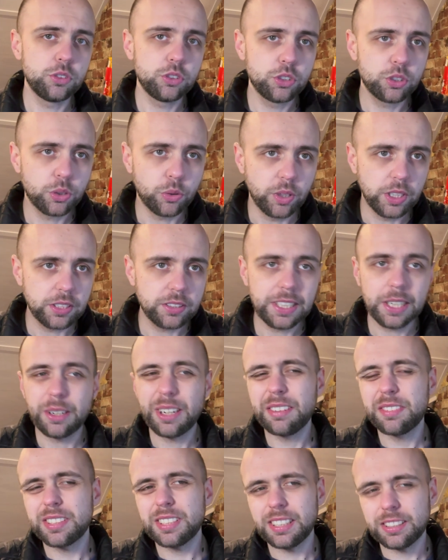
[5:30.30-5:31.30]
choice. Now,
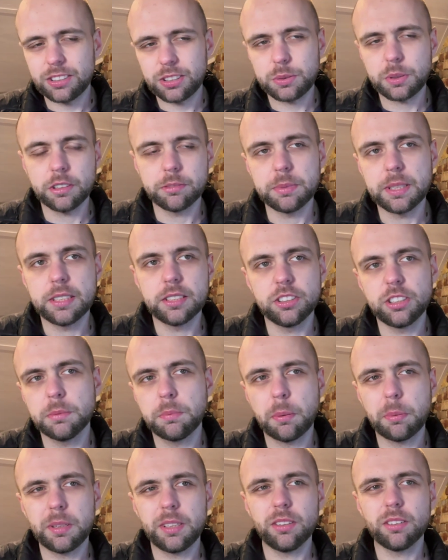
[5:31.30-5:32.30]
over 10 to 12 meters, you're
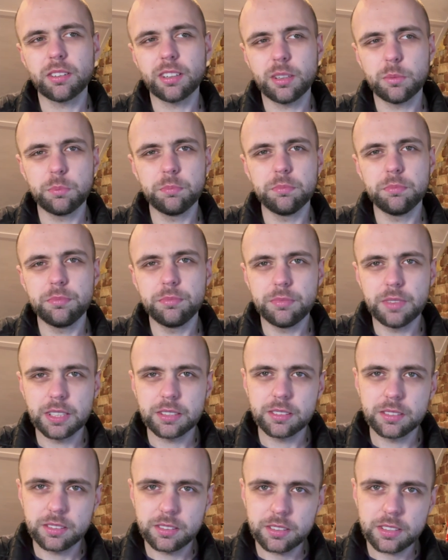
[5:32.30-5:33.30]
probably not going to
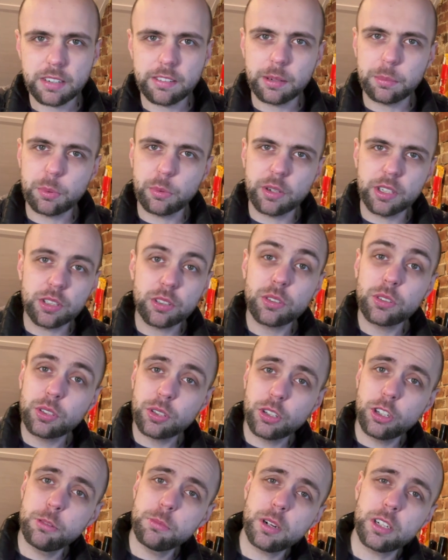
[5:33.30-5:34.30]
necessarily be worried
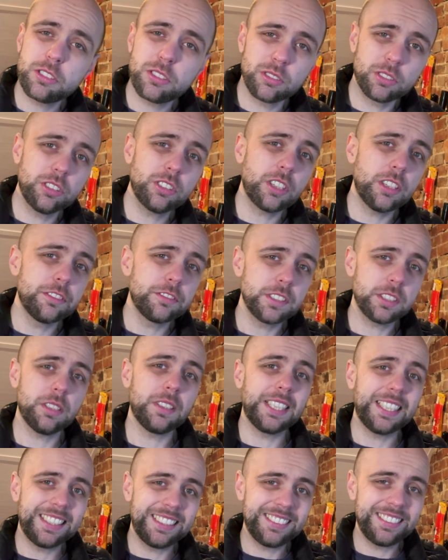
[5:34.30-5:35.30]
too much. You're going to go for
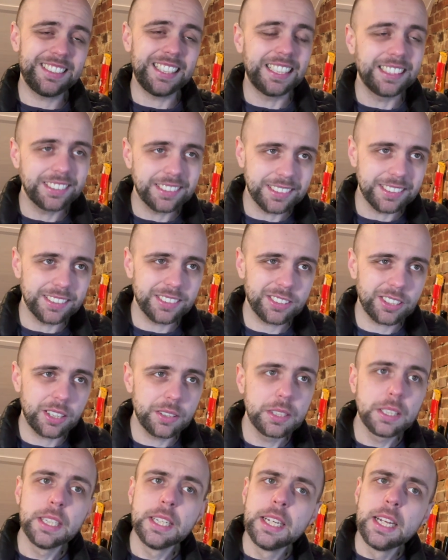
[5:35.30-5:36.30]
something decent. So
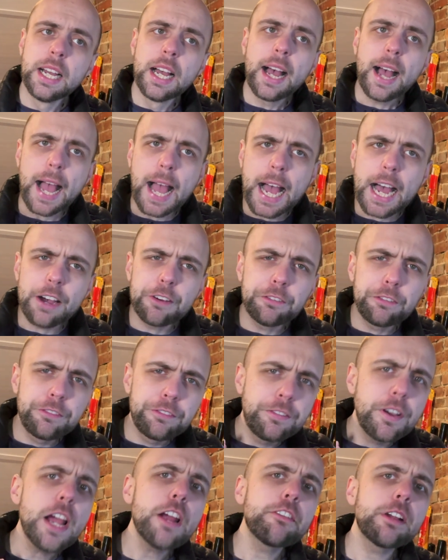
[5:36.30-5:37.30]
at a
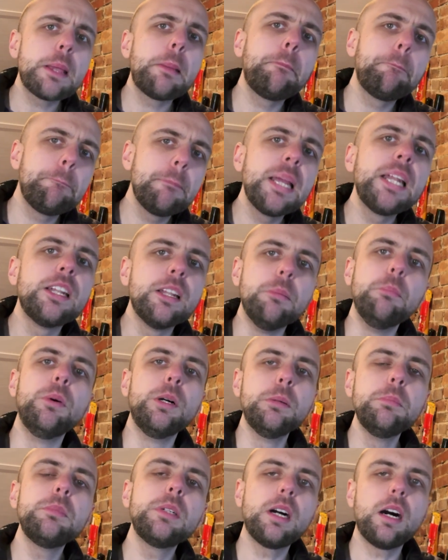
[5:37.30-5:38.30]
very
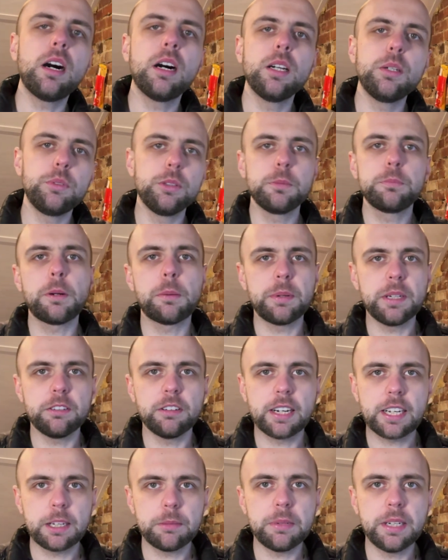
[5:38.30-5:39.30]
minimum, I would probably
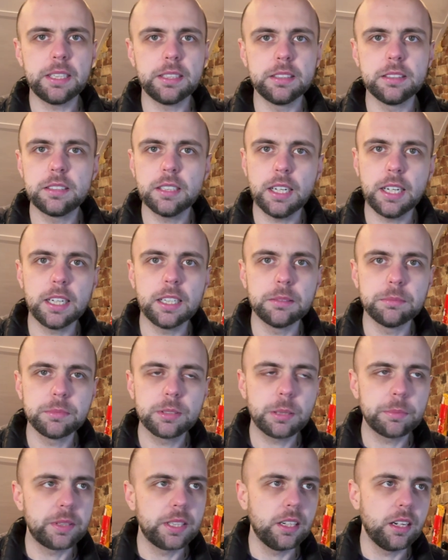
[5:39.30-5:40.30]
recommend
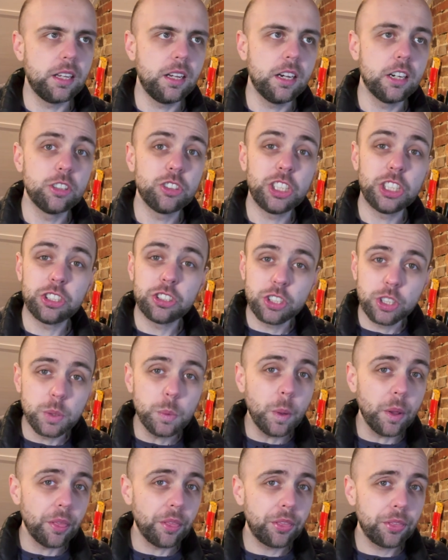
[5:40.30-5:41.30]
something like
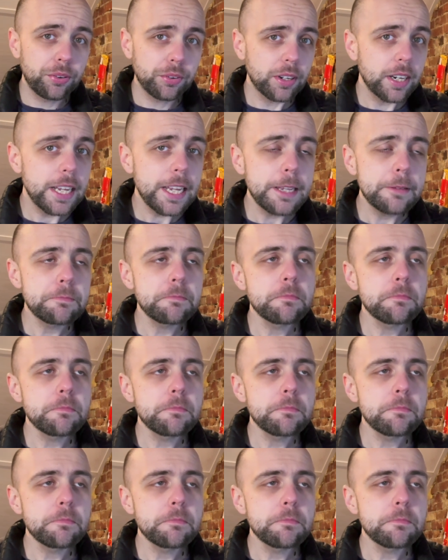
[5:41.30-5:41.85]
RG213.